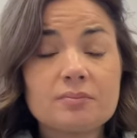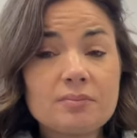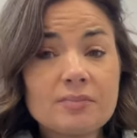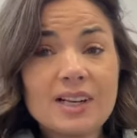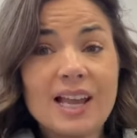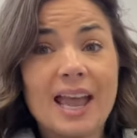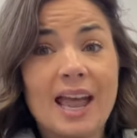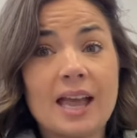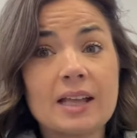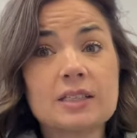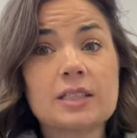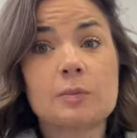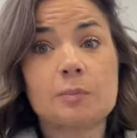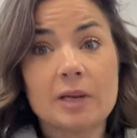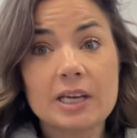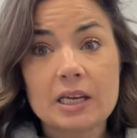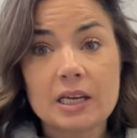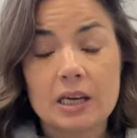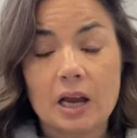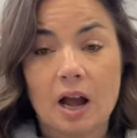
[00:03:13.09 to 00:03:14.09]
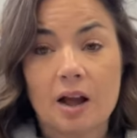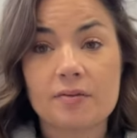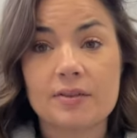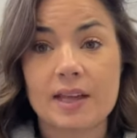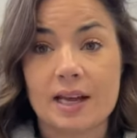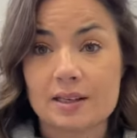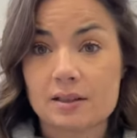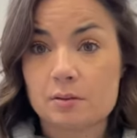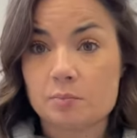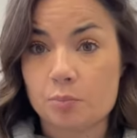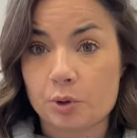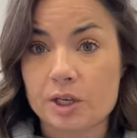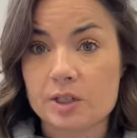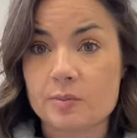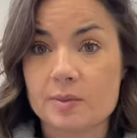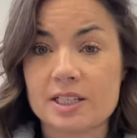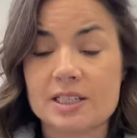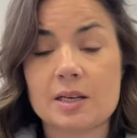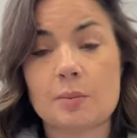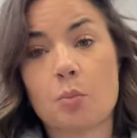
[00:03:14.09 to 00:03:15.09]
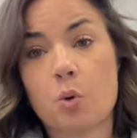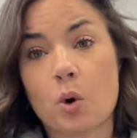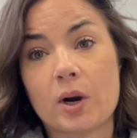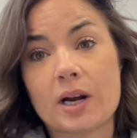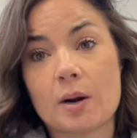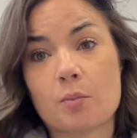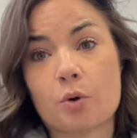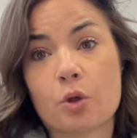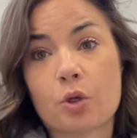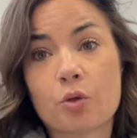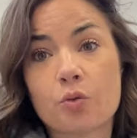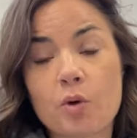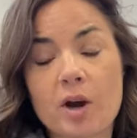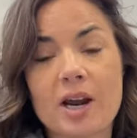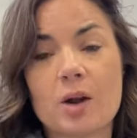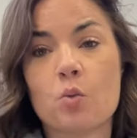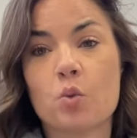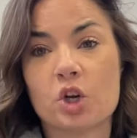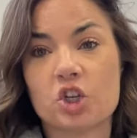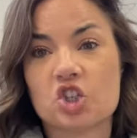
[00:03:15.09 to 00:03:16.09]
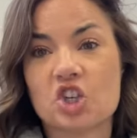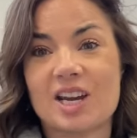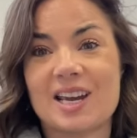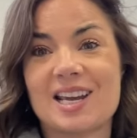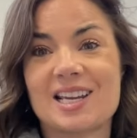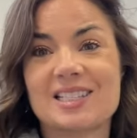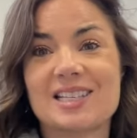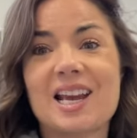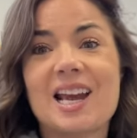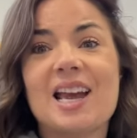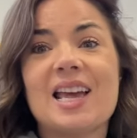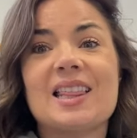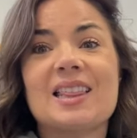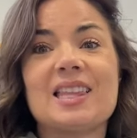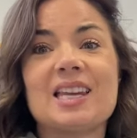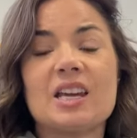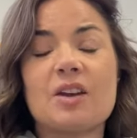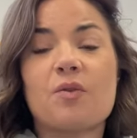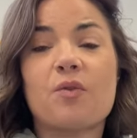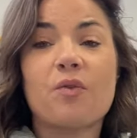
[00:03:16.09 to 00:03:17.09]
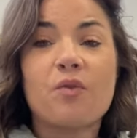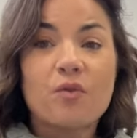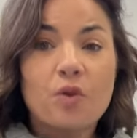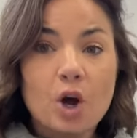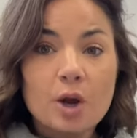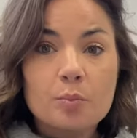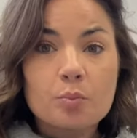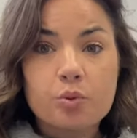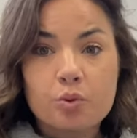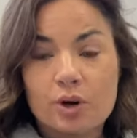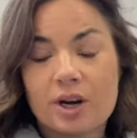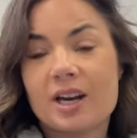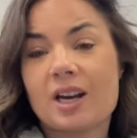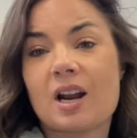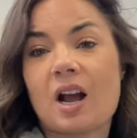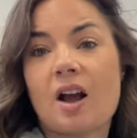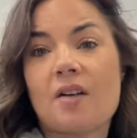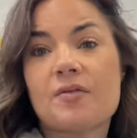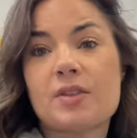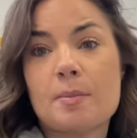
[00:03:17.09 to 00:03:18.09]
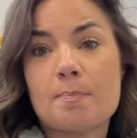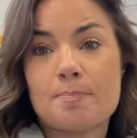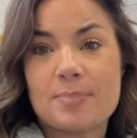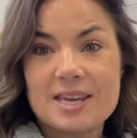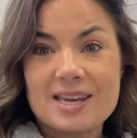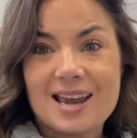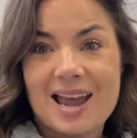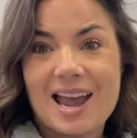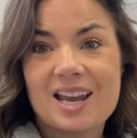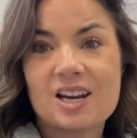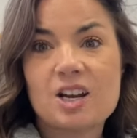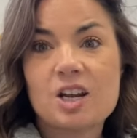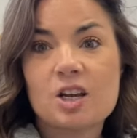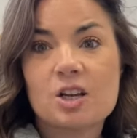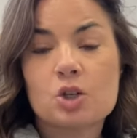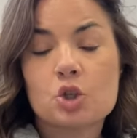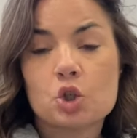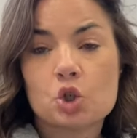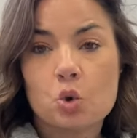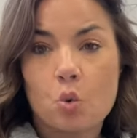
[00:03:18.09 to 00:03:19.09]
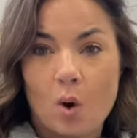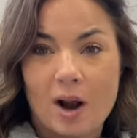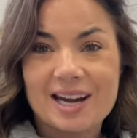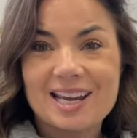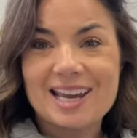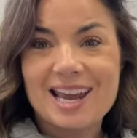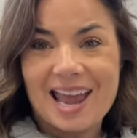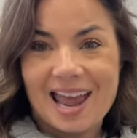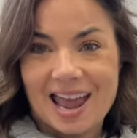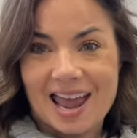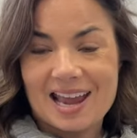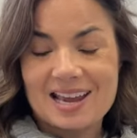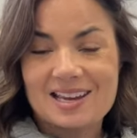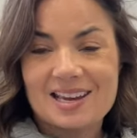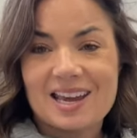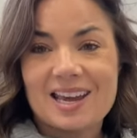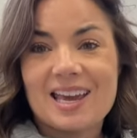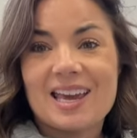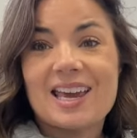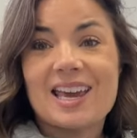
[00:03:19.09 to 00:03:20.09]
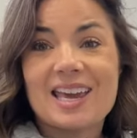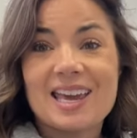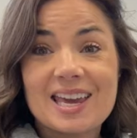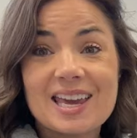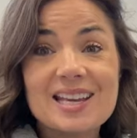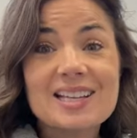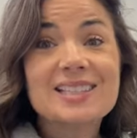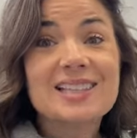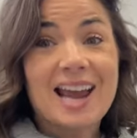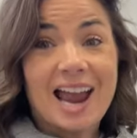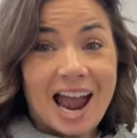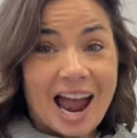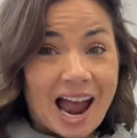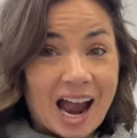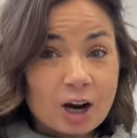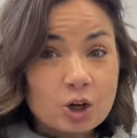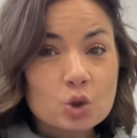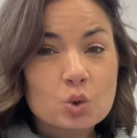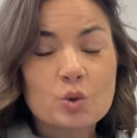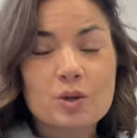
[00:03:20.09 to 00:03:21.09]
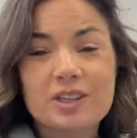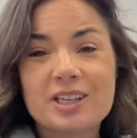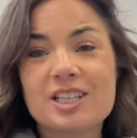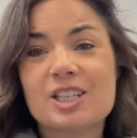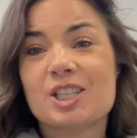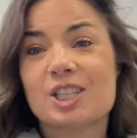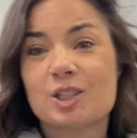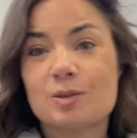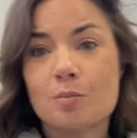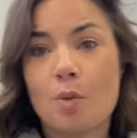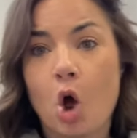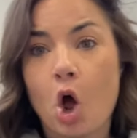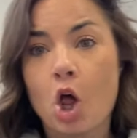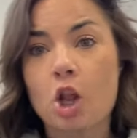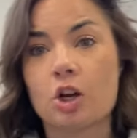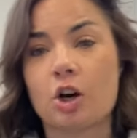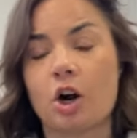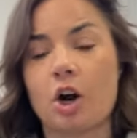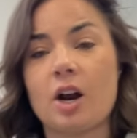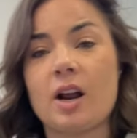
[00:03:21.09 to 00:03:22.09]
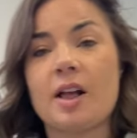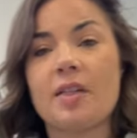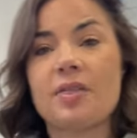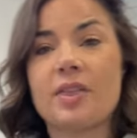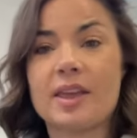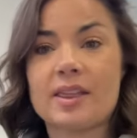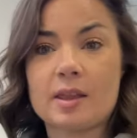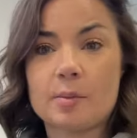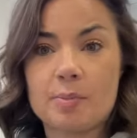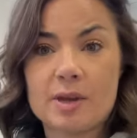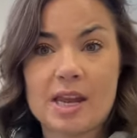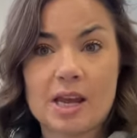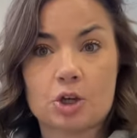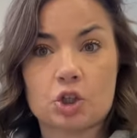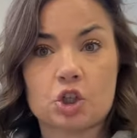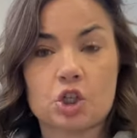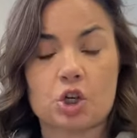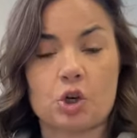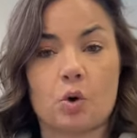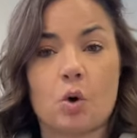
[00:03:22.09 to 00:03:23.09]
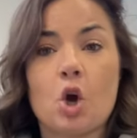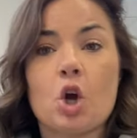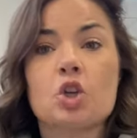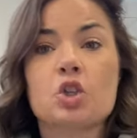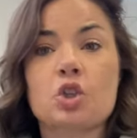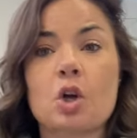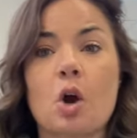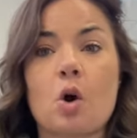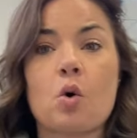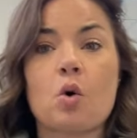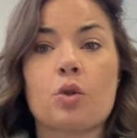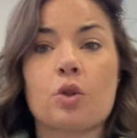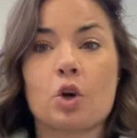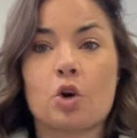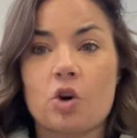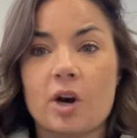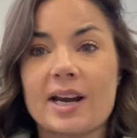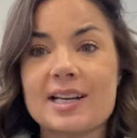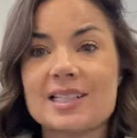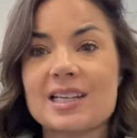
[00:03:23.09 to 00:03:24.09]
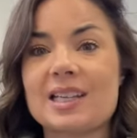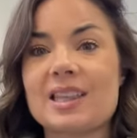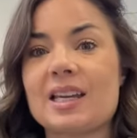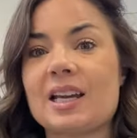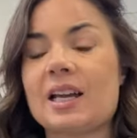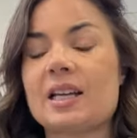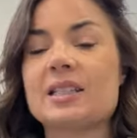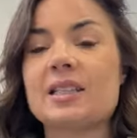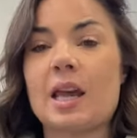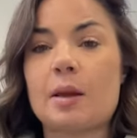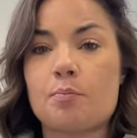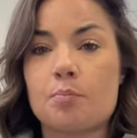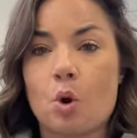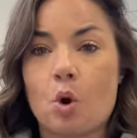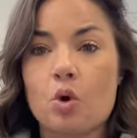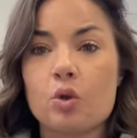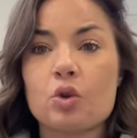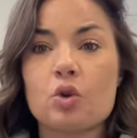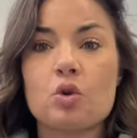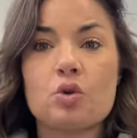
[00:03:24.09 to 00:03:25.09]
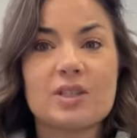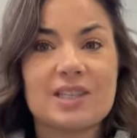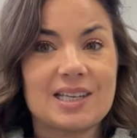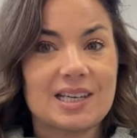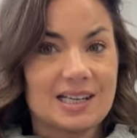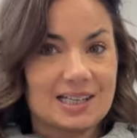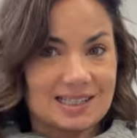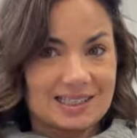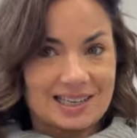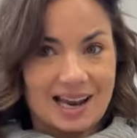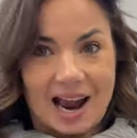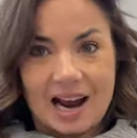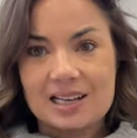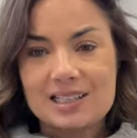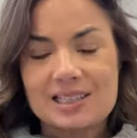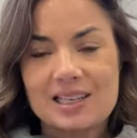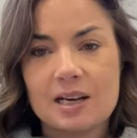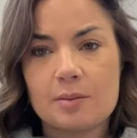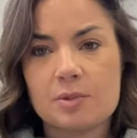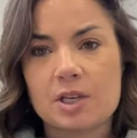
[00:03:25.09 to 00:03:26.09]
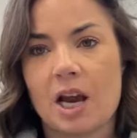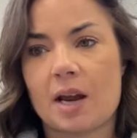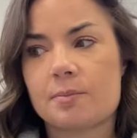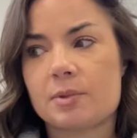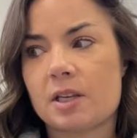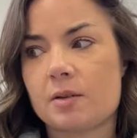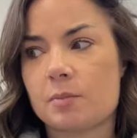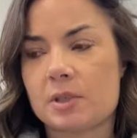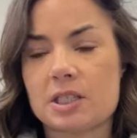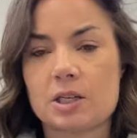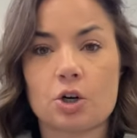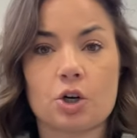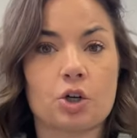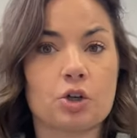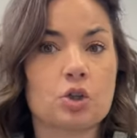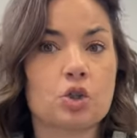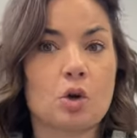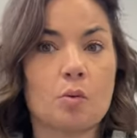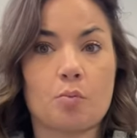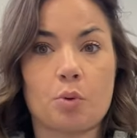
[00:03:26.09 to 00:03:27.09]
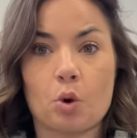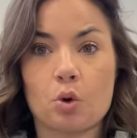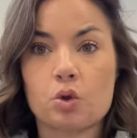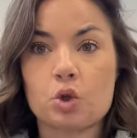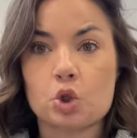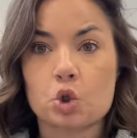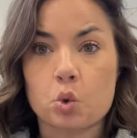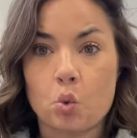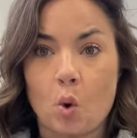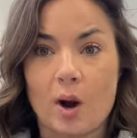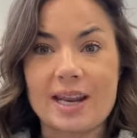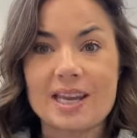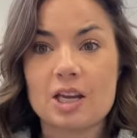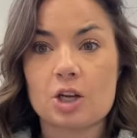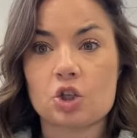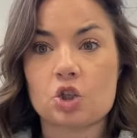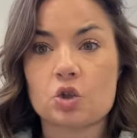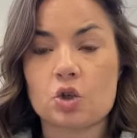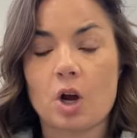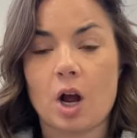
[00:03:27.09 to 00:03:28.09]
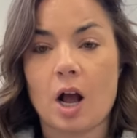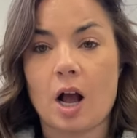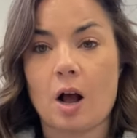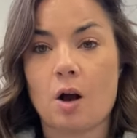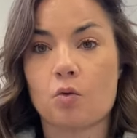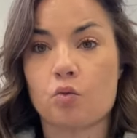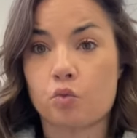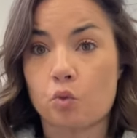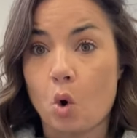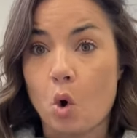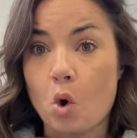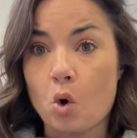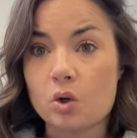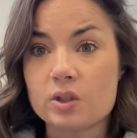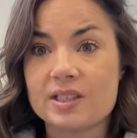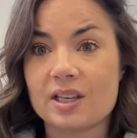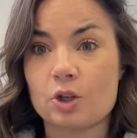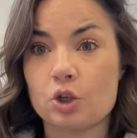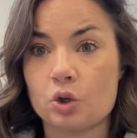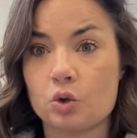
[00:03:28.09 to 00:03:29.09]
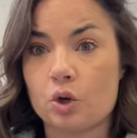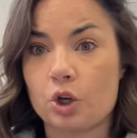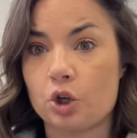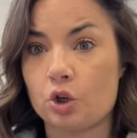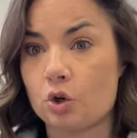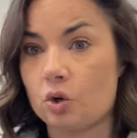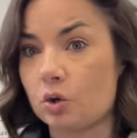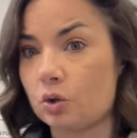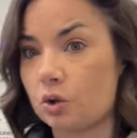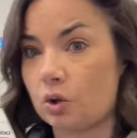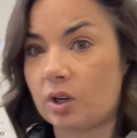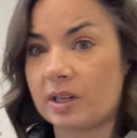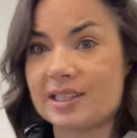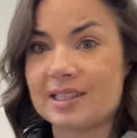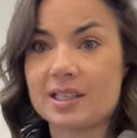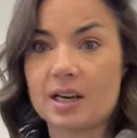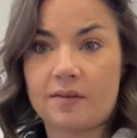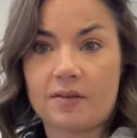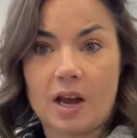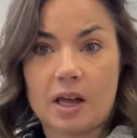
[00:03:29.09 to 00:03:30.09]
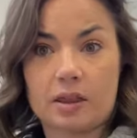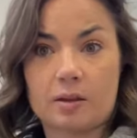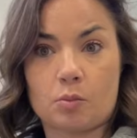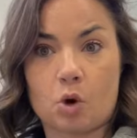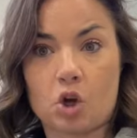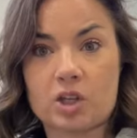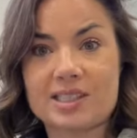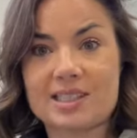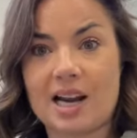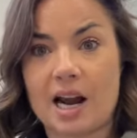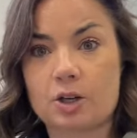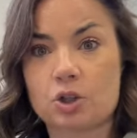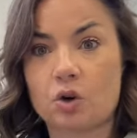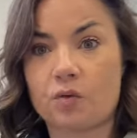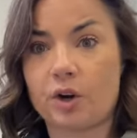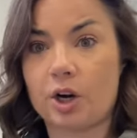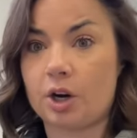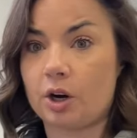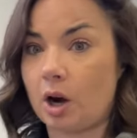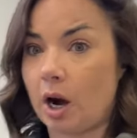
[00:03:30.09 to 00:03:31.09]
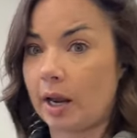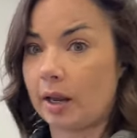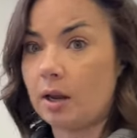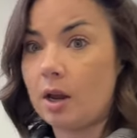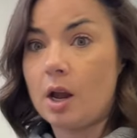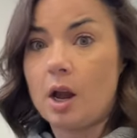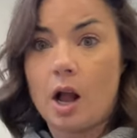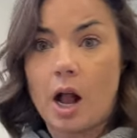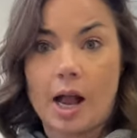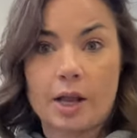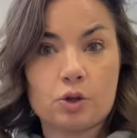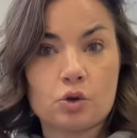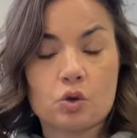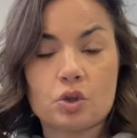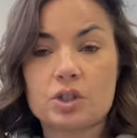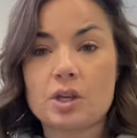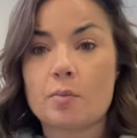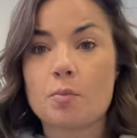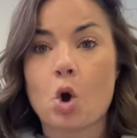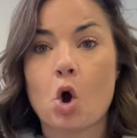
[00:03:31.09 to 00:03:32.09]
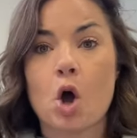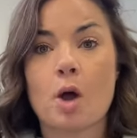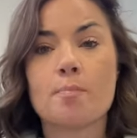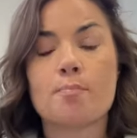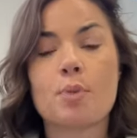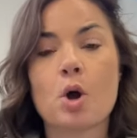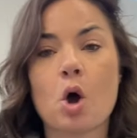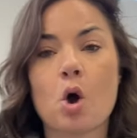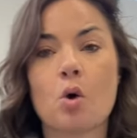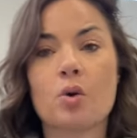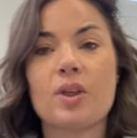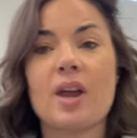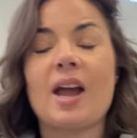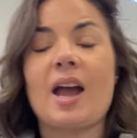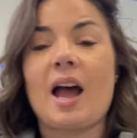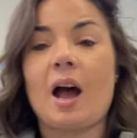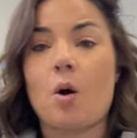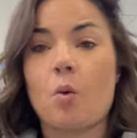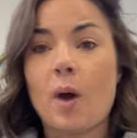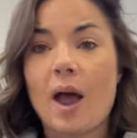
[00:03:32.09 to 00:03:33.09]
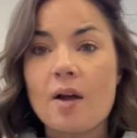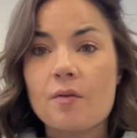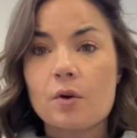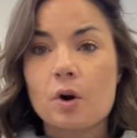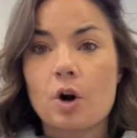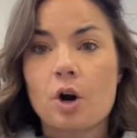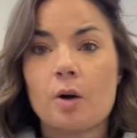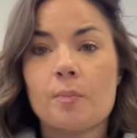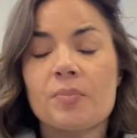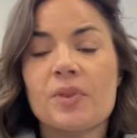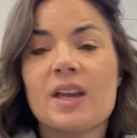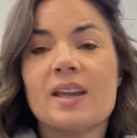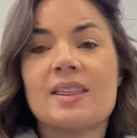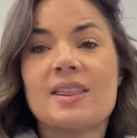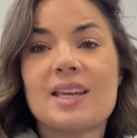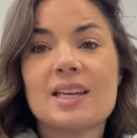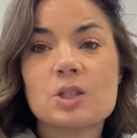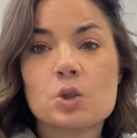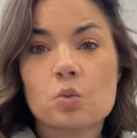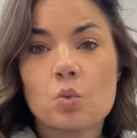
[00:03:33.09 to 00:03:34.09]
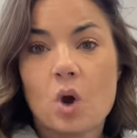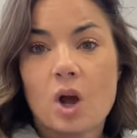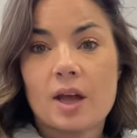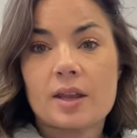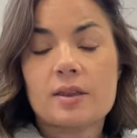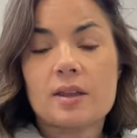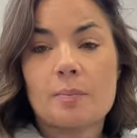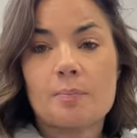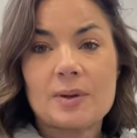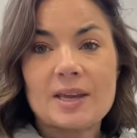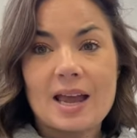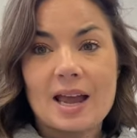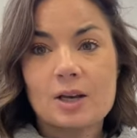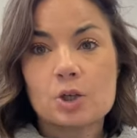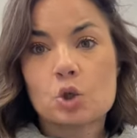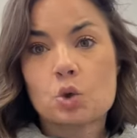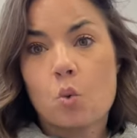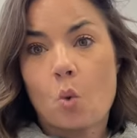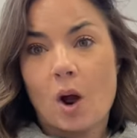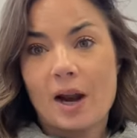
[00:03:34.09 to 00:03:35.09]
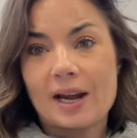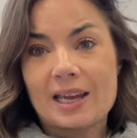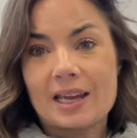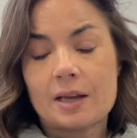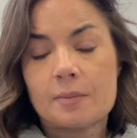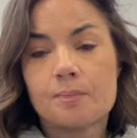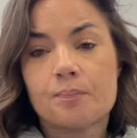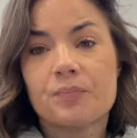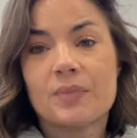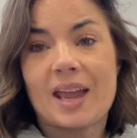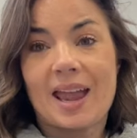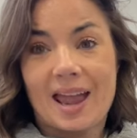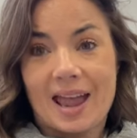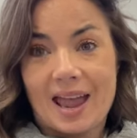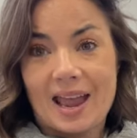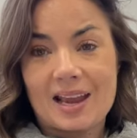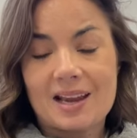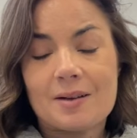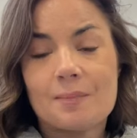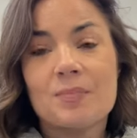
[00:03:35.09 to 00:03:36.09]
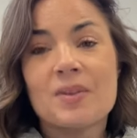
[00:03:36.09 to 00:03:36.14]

And speaking of, that brings me to point number 3, which is the footprint of the BN-20A is actually smaller than the BN-2. So the crazy thing is they both use the exact same types of materials. They're both the 20-inch rolls that you can use. You can see I've got them all stacked over here. I use them on both. However, this one, the BN-20A,